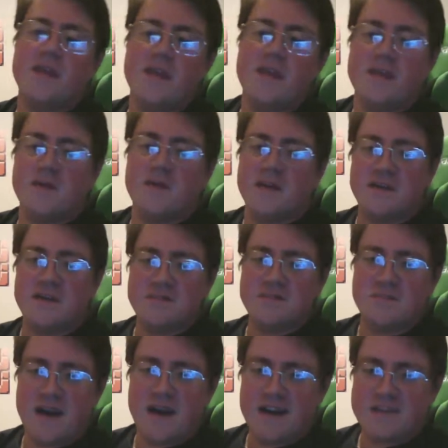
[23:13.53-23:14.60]
Whether it's
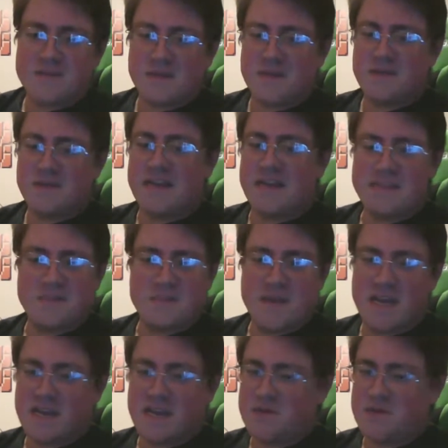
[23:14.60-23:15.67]
box, whether it has a
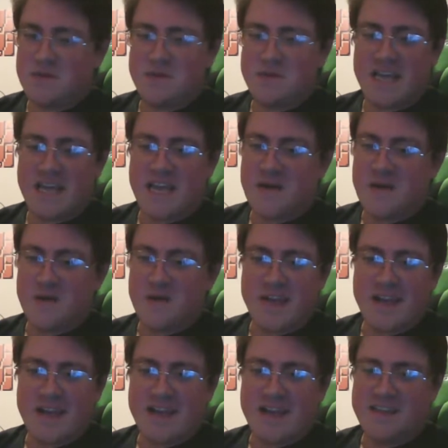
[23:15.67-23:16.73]
manual, they don't
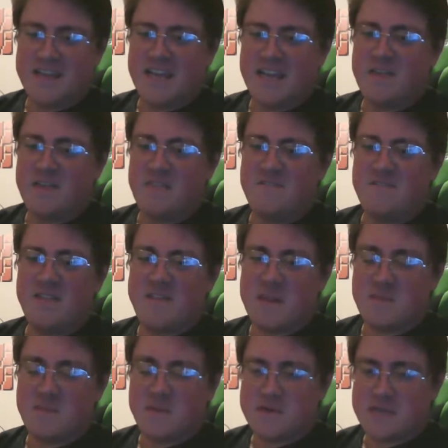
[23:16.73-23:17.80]
care. And they're giving you
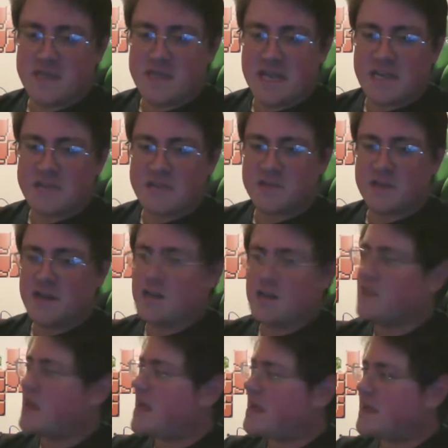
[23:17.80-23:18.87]
50% extra. In a
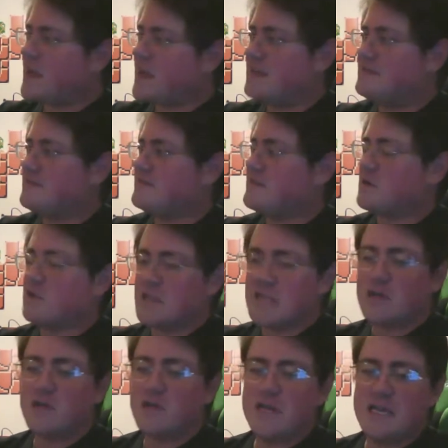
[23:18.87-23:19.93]
lot of cases, they're
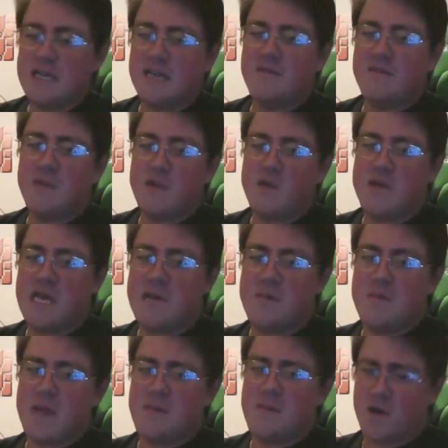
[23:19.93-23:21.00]
literally giving you eBay
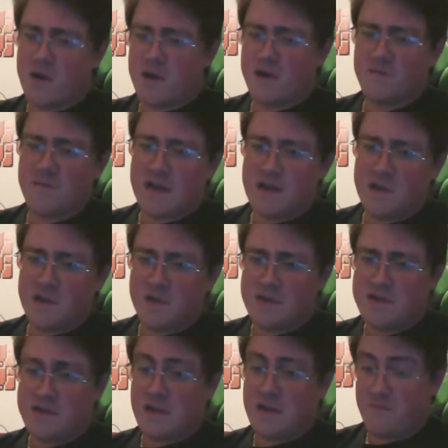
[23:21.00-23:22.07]
market value on
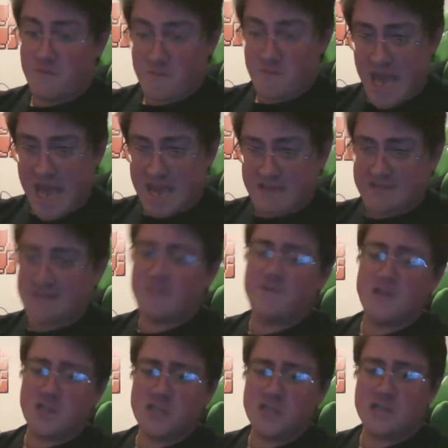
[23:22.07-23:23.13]
stuff base if you
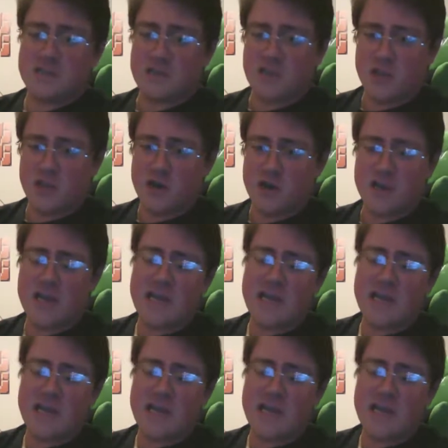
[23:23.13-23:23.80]
just look.